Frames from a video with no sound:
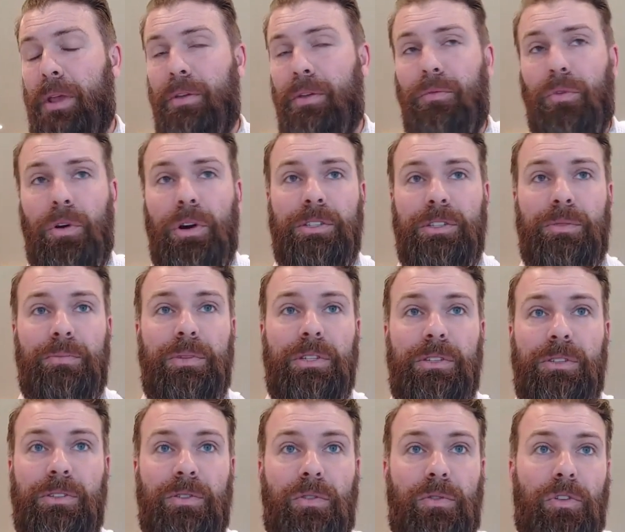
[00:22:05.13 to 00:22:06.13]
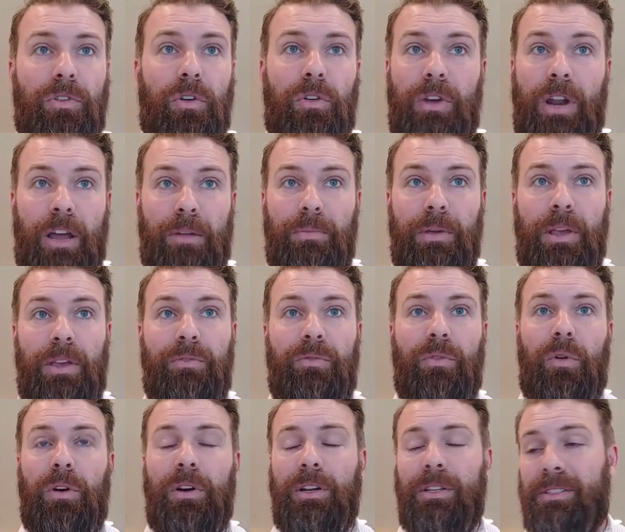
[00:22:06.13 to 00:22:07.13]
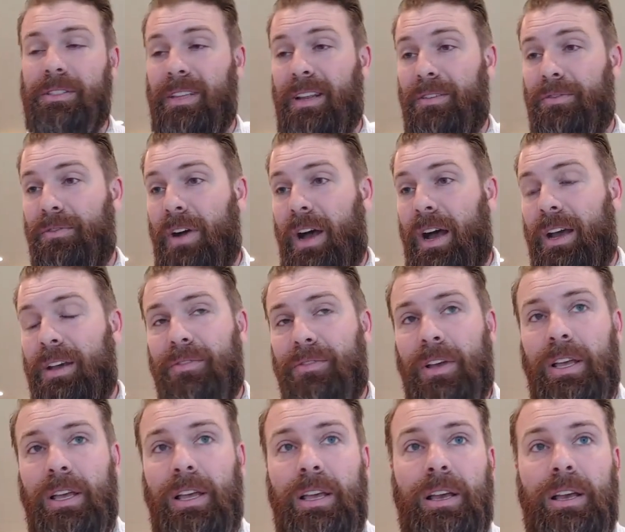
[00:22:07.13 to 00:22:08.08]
pay for as a business owner or not pay for instead of five